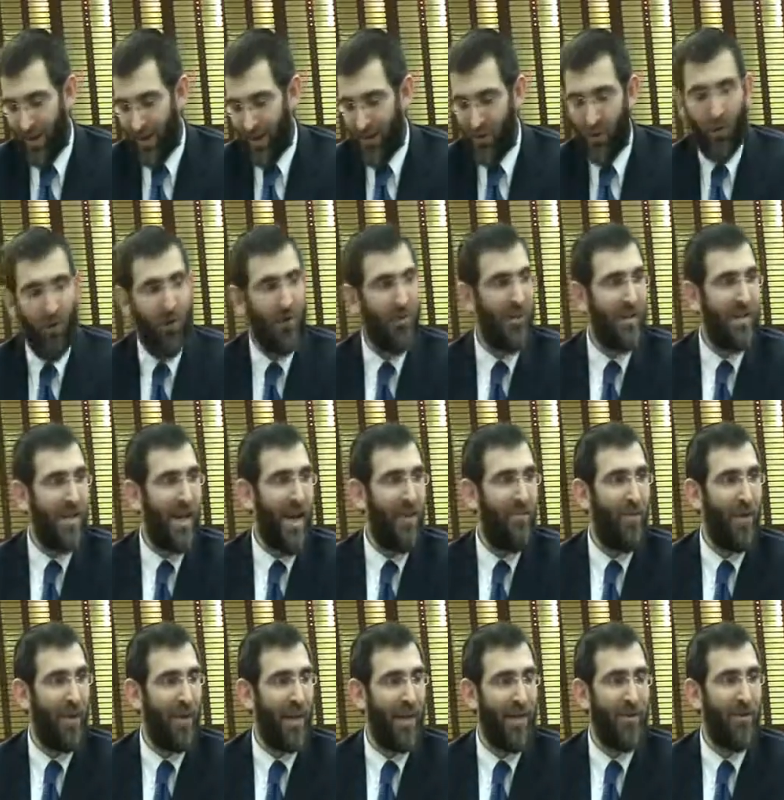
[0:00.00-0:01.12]
I called this
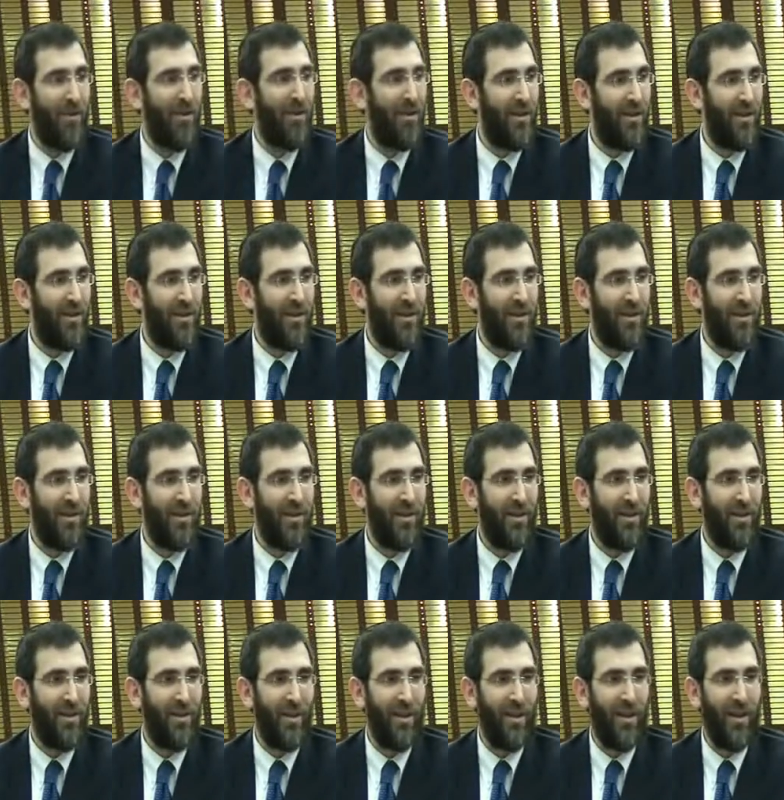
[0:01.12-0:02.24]
guy by later
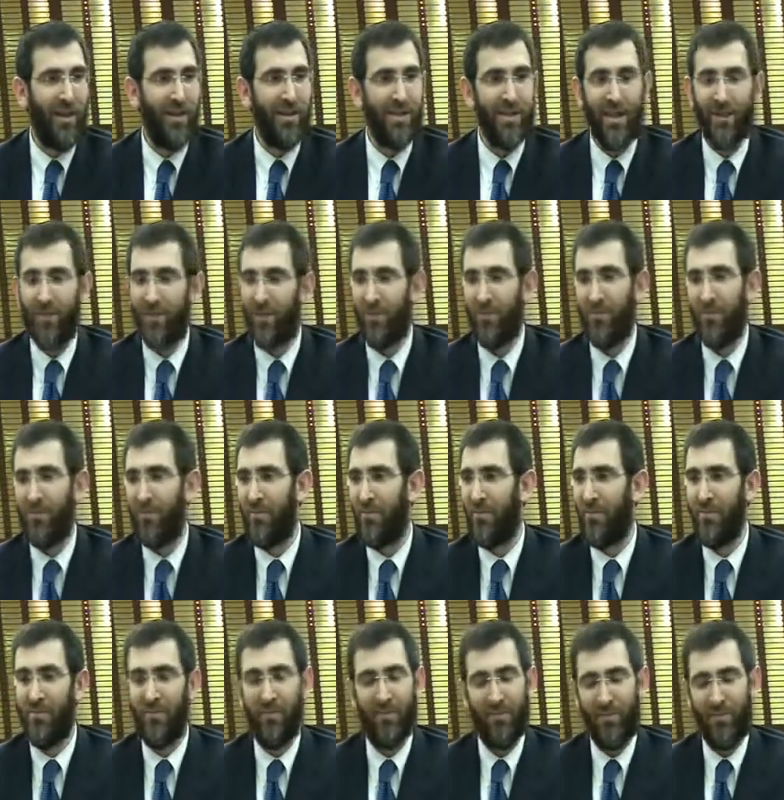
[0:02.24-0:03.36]
and I said to him,